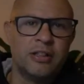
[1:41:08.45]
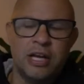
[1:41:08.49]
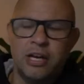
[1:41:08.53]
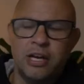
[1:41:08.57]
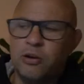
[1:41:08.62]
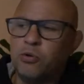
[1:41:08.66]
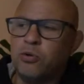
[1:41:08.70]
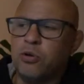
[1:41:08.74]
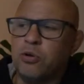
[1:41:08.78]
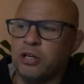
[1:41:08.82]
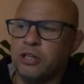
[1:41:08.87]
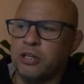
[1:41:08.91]
they
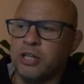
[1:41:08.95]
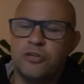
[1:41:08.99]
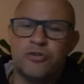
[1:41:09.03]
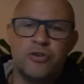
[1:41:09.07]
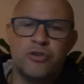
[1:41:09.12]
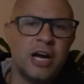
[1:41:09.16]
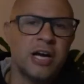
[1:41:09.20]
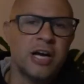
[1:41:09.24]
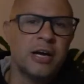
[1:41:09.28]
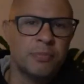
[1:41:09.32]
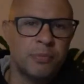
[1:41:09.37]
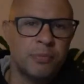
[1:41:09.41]
look like they
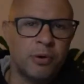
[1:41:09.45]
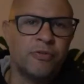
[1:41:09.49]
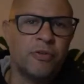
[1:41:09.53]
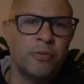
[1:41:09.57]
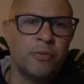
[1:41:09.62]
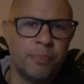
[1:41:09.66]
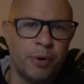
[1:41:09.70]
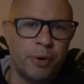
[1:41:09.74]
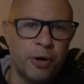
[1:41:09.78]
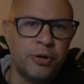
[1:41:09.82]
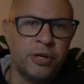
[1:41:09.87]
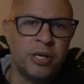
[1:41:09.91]
drag them off the
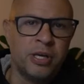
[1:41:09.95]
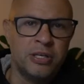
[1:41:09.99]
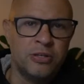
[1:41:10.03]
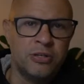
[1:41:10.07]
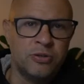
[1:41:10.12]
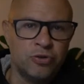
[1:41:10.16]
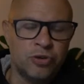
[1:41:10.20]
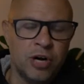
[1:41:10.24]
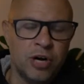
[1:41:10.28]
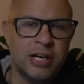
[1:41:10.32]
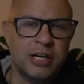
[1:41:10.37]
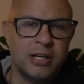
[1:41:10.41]
pokies
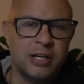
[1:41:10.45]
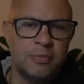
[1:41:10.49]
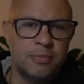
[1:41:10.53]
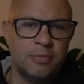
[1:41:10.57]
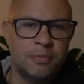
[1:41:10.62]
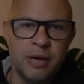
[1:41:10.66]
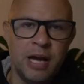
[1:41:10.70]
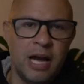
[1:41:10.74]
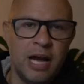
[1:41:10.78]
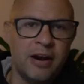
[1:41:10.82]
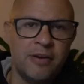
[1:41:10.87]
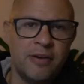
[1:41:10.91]
or drag
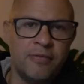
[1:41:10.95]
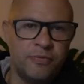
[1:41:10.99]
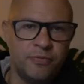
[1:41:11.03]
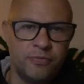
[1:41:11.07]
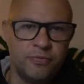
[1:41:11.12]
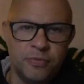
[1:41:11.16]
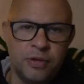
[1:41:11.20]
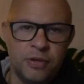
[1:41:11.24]
them out of